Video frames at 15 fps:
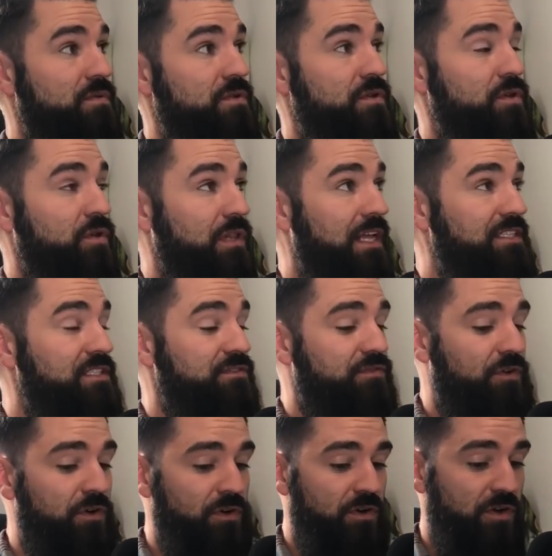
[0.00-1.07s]
yeah. lessons
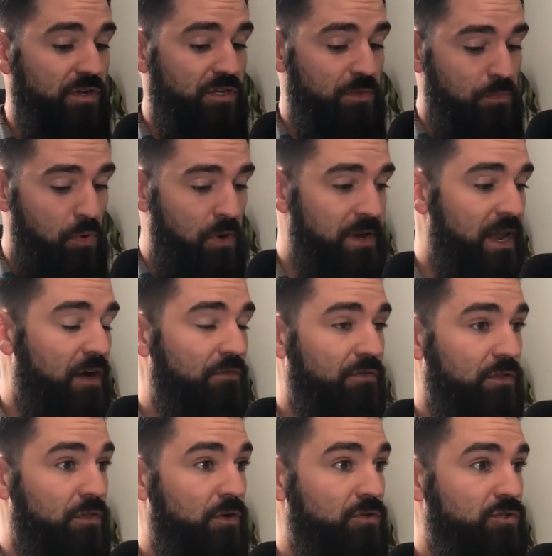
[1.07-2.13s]
for to point out
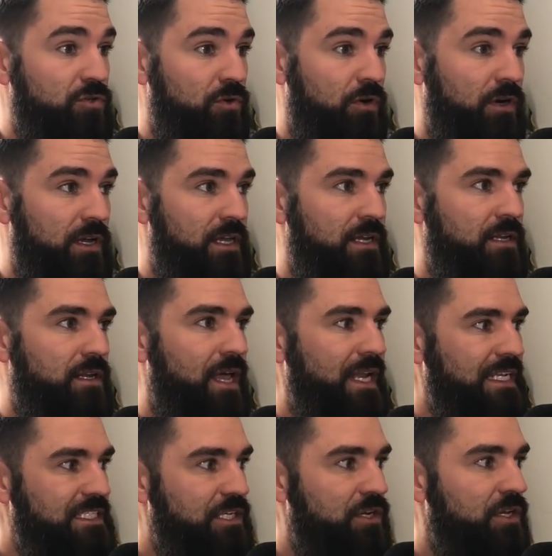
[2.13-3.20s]
for those who are in, not
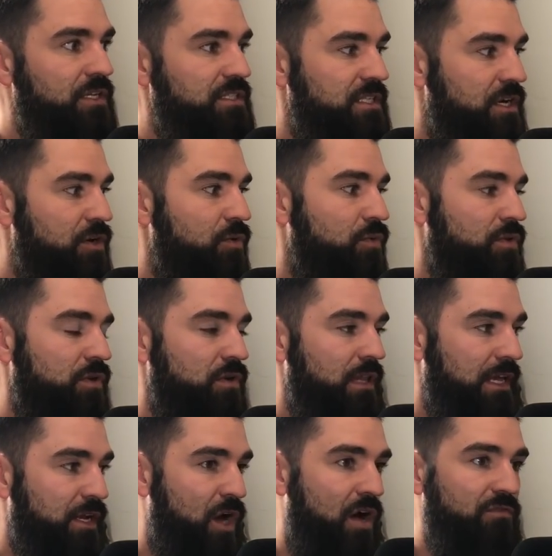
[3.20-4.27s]
necessarily yeah. in a scenario where they're
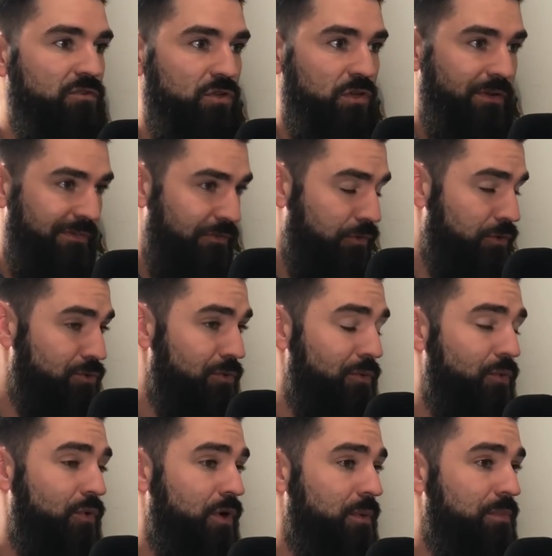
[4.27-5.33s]
laid off and they're looking for new
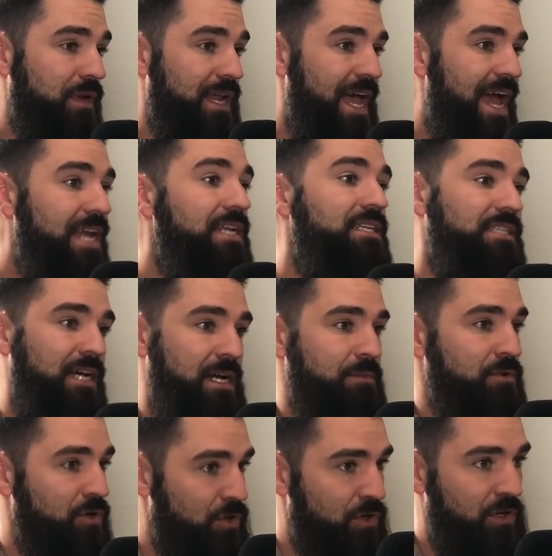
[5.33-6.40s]
work, but
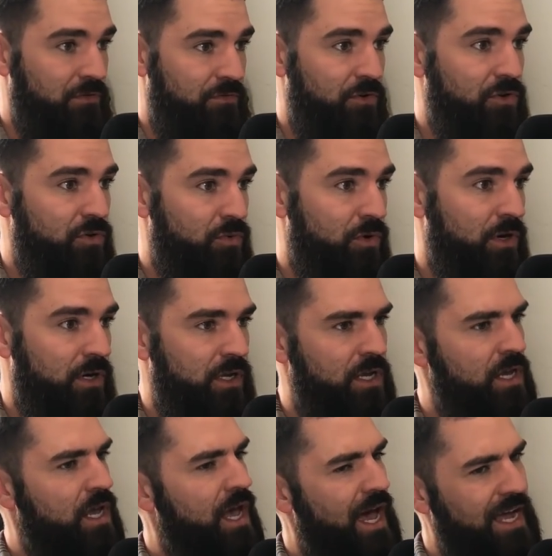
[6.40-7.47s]
anytime you're looking for new work,
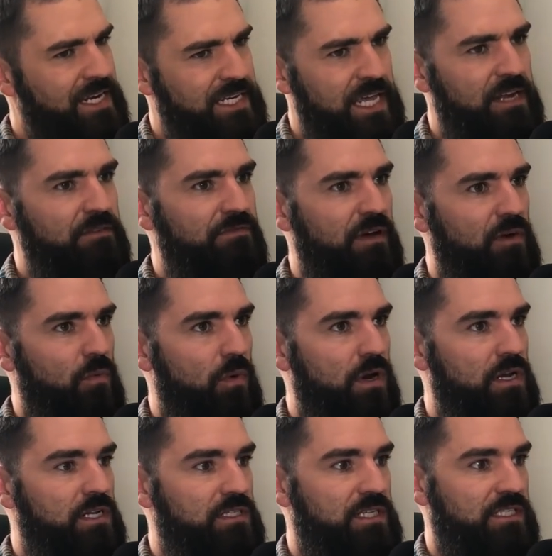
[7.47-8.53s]
absolutely identify
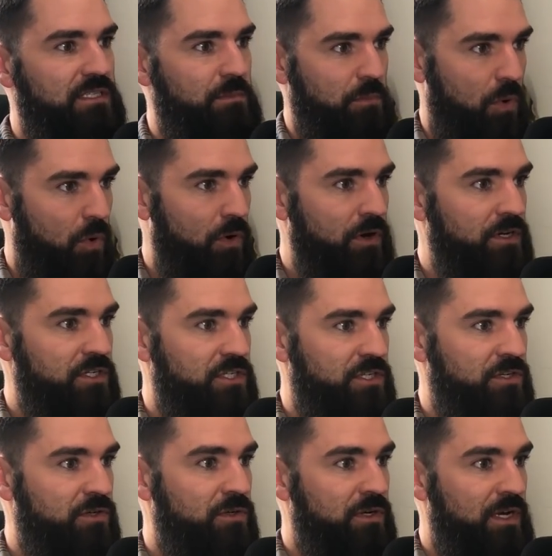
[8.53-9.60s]
what it is that's important to
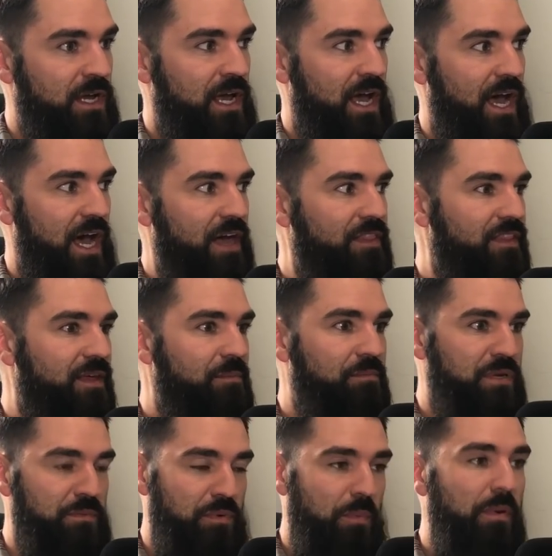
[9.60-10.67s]
you, mm-hmm. and then
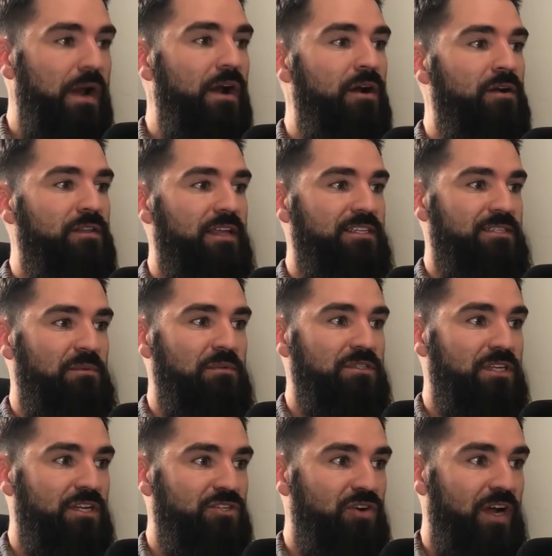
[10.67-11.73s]
be prepared that
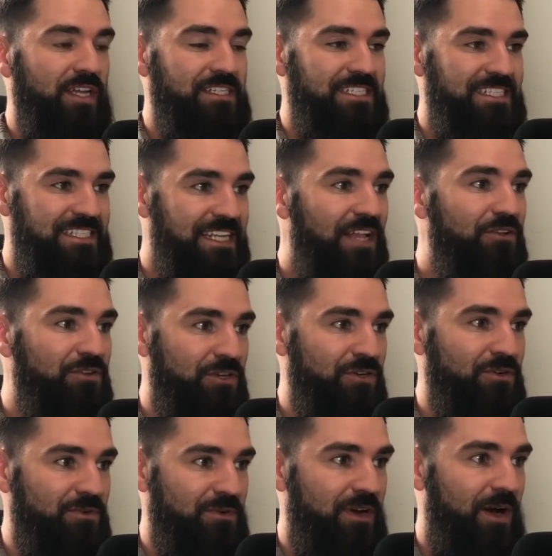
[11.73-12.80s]
someone's going to try and sell
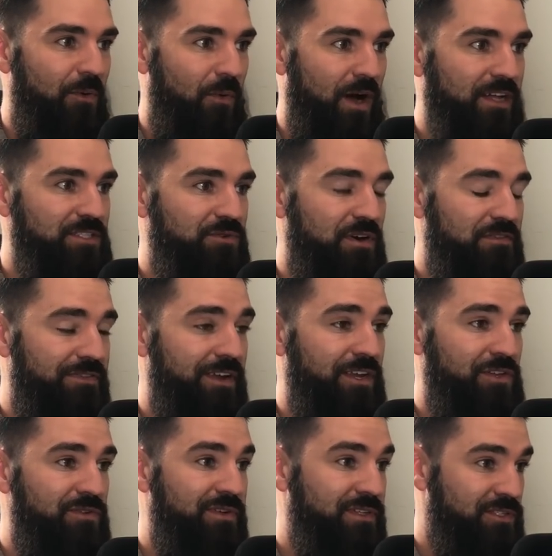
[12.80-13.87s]
you on why it's the right fit. And
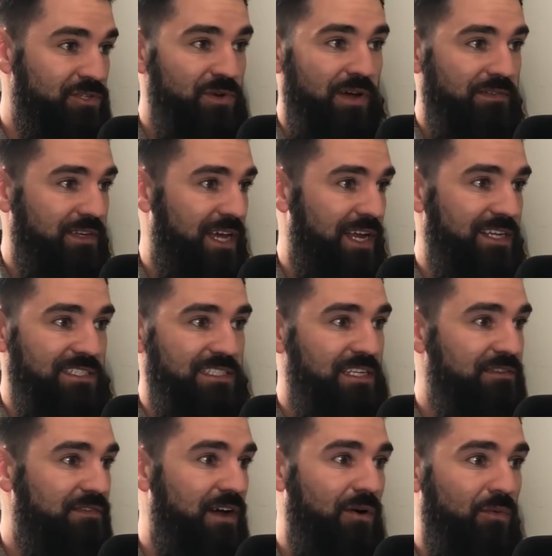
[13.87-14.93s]
you do have to kind of
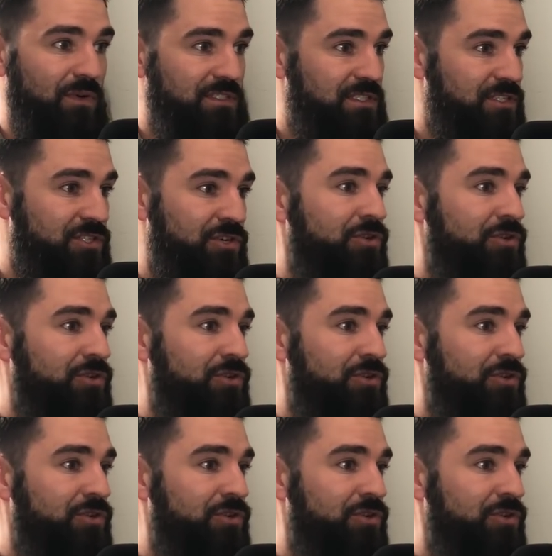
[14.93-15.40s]
sniff out what's the